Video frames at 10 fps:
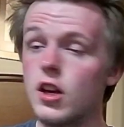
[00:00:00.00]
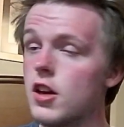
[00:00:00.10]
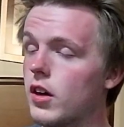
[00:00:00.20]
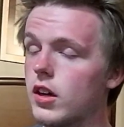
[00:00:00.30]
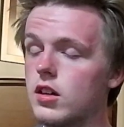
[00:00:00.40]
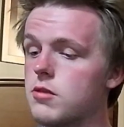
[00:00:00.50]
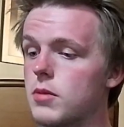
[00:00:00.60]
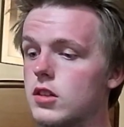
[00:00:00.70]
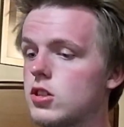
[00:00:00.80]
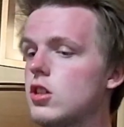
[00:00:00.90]
I keep
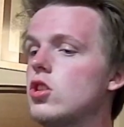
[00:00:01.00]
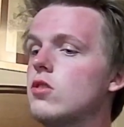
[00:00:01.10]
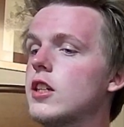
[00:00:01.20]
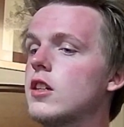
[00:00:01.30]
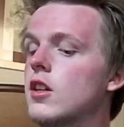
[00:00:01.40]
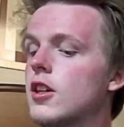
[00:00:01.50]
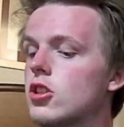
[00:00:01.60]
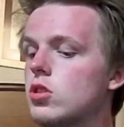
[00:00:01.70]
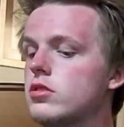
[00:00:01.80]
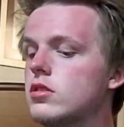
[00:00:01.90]
continuing
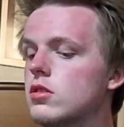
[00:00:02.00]
to